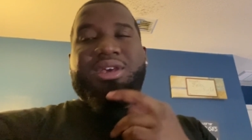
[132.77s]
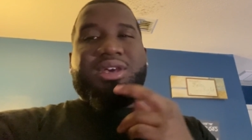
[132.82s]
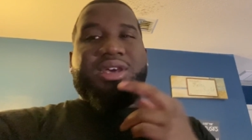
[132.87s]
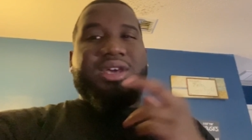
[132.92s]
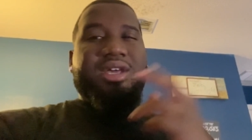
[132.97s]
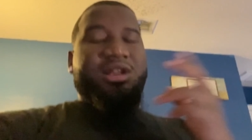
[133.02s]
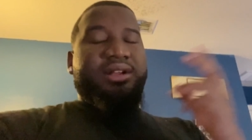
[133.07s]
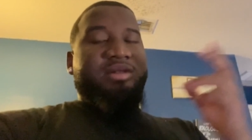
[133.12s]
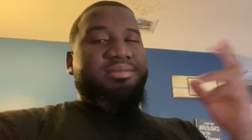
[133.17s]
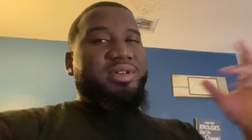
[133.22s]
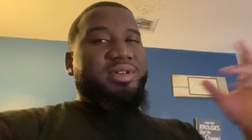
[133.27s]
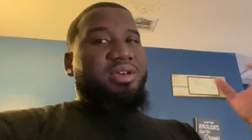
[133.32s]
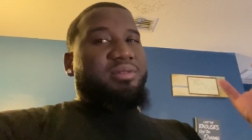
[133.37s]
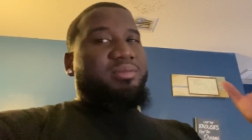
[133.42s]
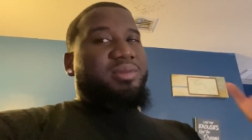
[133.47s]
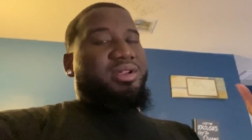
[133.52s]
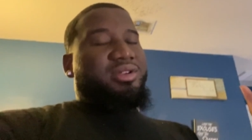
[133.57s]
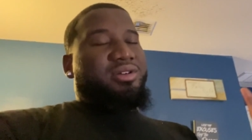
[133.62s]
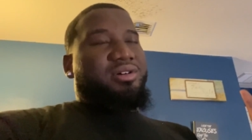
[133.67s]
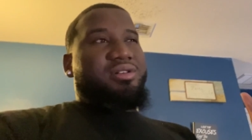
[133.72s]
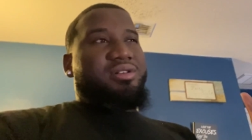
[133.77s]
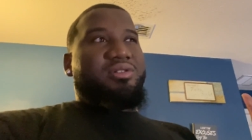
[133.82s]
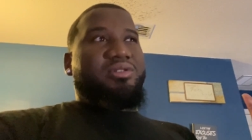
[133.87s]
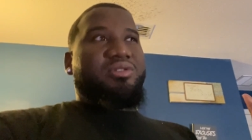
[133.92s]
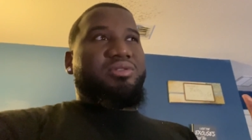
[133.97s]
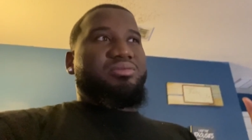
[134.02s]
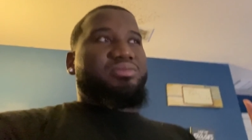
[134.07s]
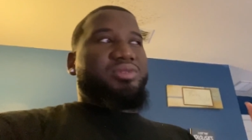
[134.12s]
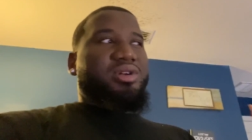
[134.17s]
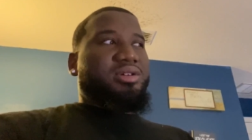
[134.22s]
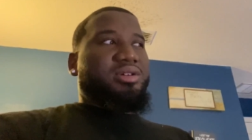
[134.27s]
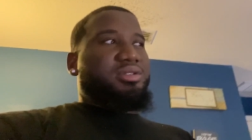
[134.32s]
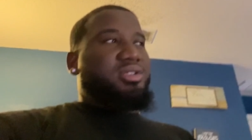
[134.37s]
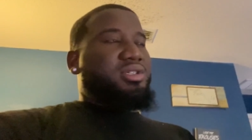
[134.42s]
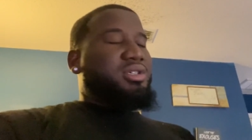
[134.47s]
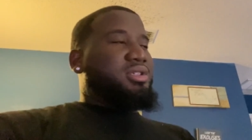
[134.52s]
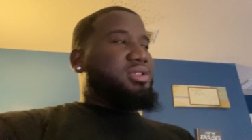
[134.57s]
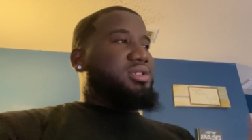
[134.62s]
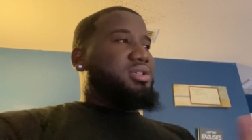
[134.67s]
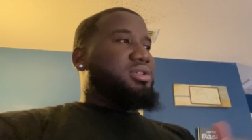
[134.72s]
Ended up taking my daughter home around
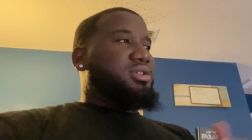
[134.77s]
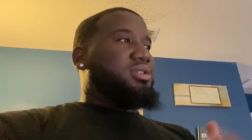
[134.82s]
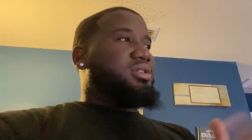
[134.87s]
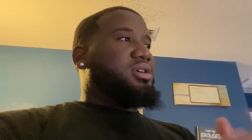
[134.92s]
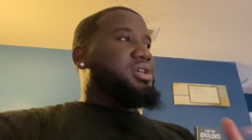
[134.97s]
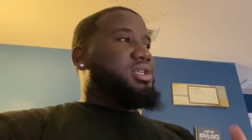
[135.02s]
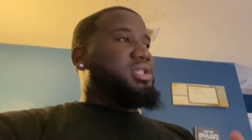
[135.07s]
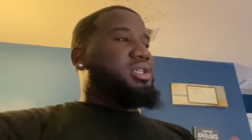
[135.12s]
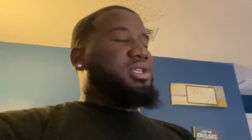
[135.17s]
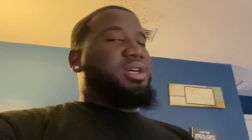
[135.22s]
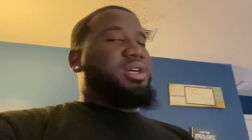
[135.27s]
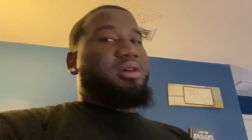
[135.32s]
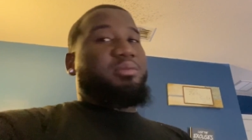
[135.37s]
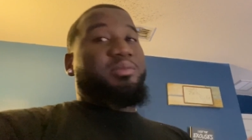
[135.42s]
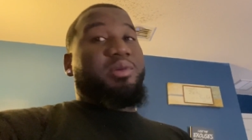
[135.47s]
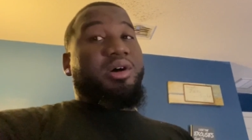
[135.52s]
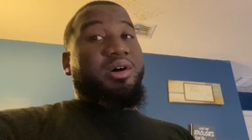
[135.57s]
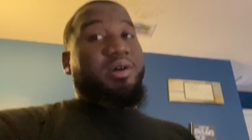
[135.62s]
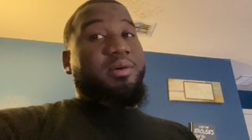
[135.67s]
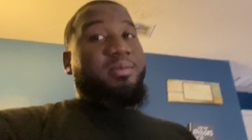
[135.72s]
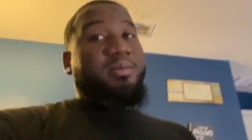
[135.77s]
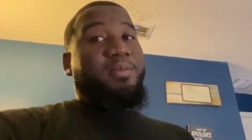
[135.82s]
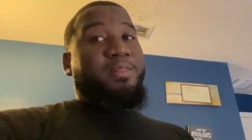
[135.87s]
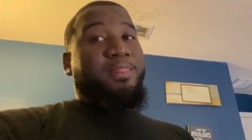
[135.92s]
10, 10.30. Now I'm up.